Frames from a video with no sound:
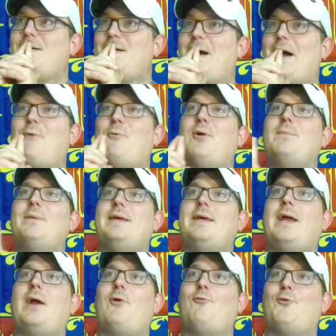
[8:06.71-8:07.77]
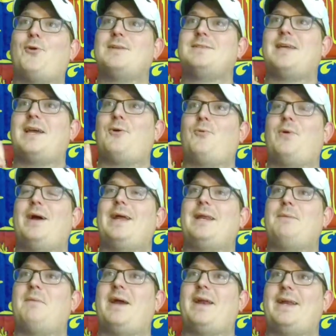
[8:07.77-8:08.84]
I want to be careful because I don't want
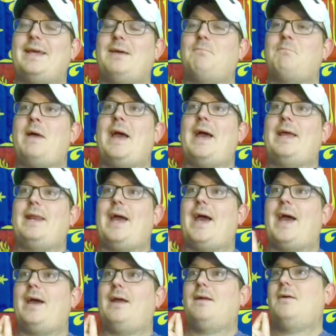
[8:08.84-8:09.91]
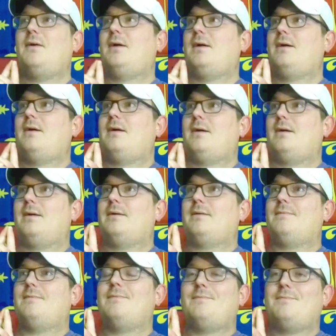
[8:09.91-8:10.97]
anybody to get mad at
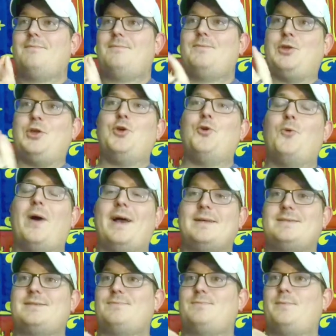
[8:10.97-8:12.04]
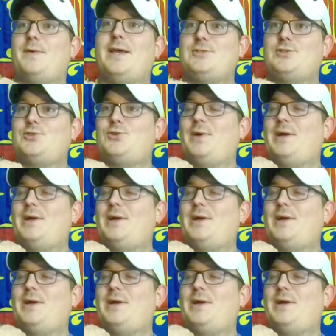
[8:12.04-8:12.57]
the U.S. history